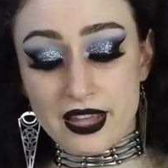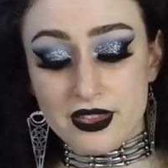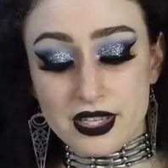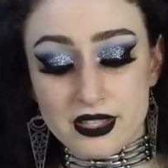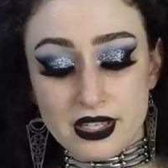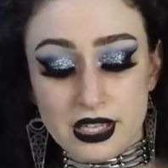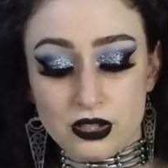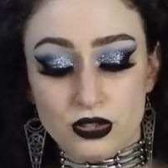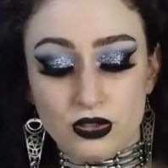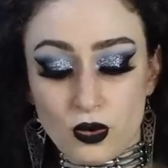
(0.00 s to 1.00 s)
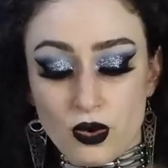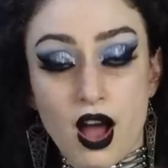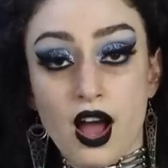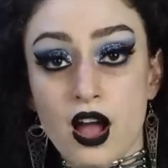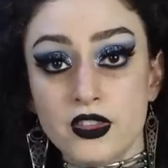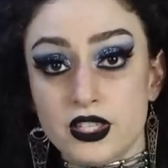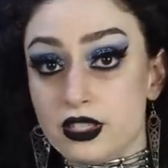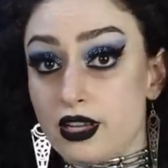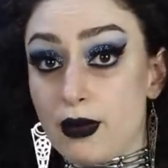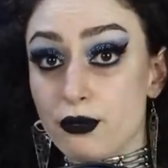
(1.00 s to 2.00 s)
And this is sewn on. This
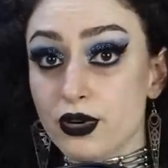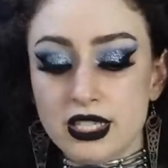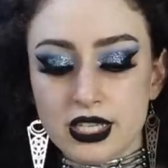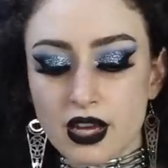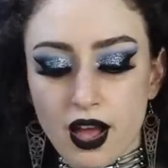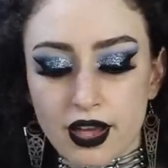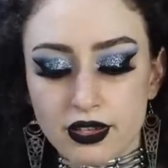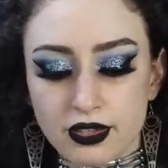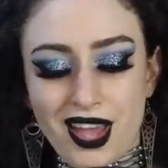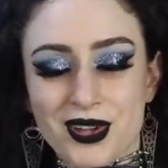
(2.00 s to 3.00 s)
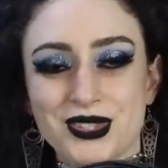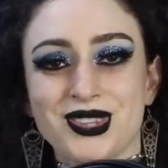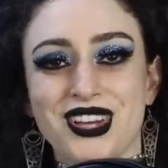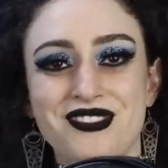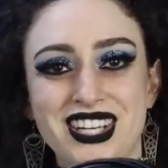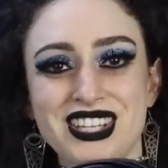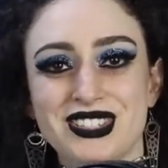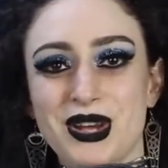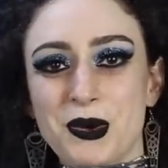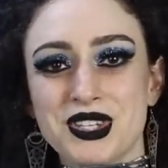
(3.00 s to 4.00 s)
is not printed on. I also love that his
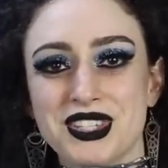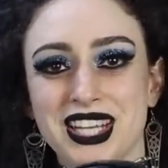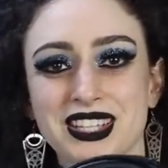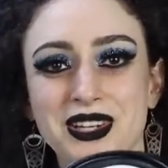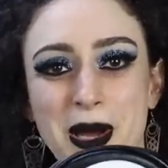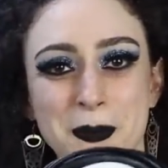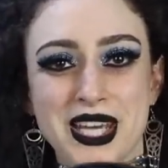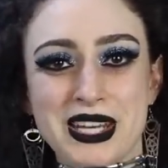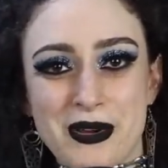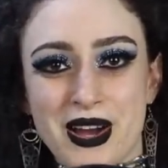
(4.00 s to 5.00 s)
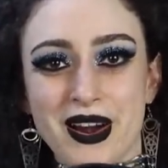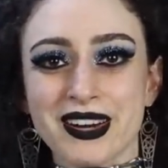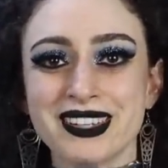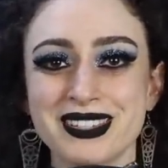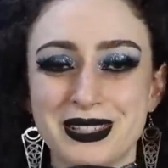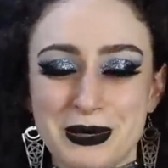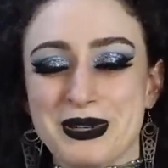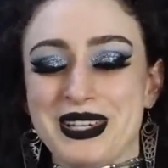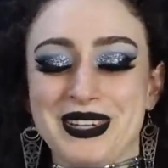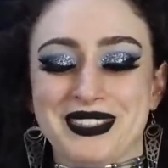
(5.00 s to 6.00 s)
nose is like a little upside down heart.
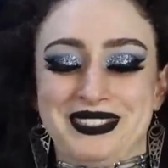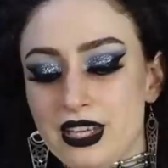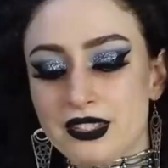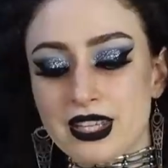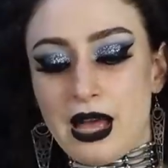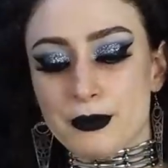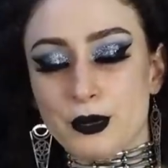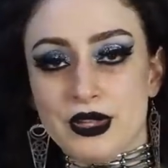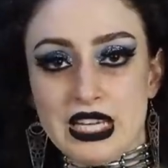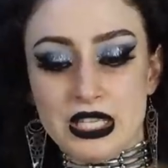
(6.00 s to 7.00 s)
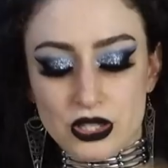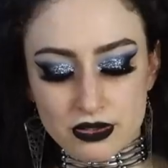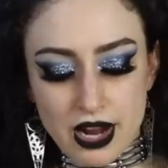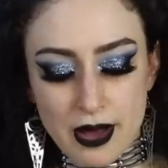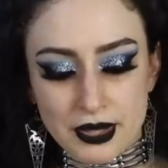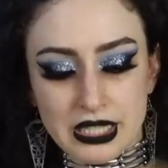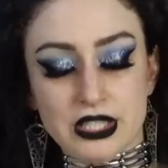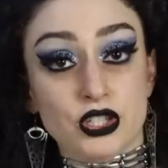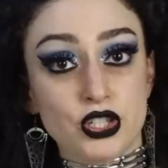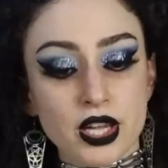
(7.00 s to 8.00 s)
Super cute. This comes with a strap that
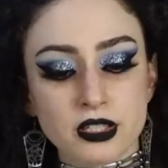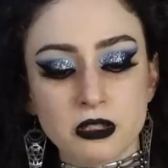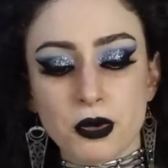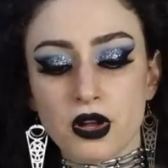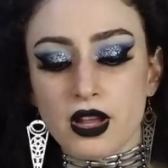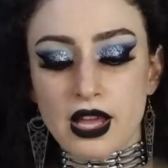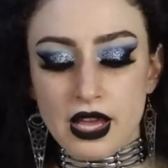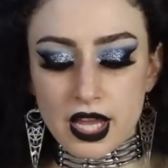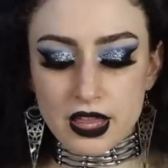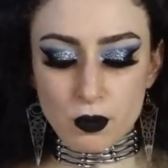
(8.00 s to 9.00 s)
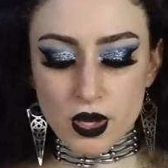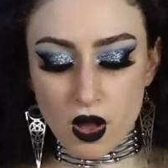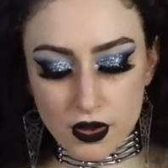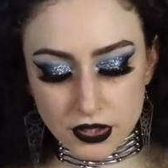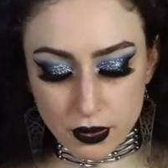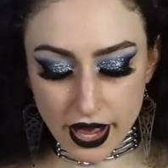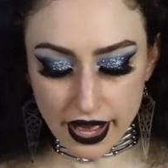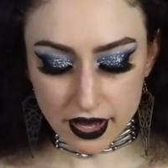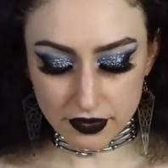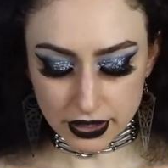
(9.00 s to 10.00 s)
is adjustable. And then we also
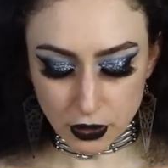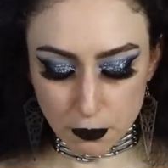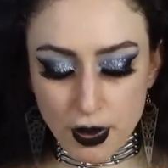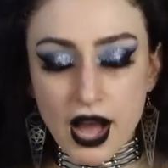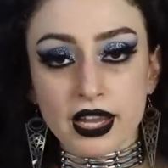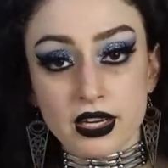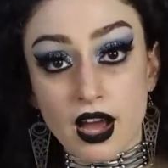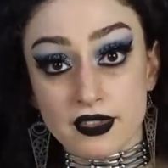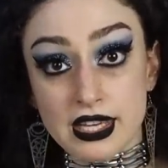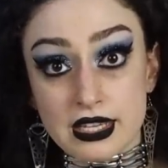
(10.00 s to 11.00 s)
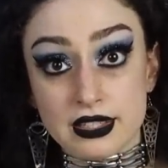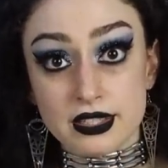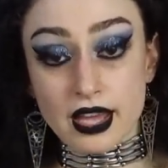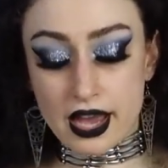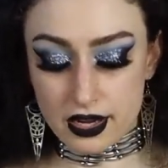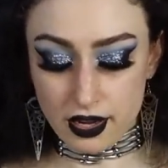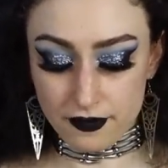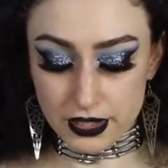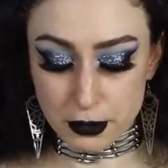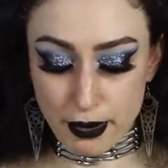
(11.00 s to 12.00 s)
have a little pocket on the inside
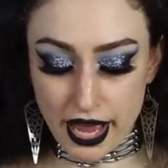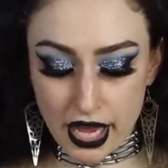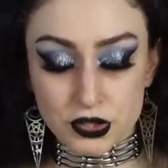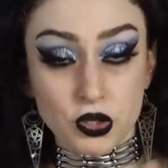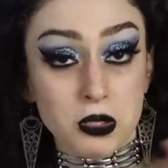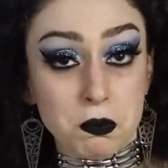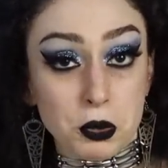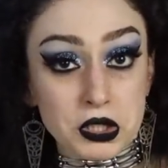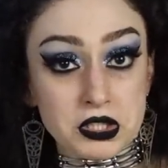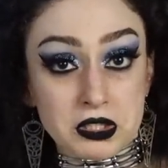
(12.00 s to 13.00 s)
of this bag so you can put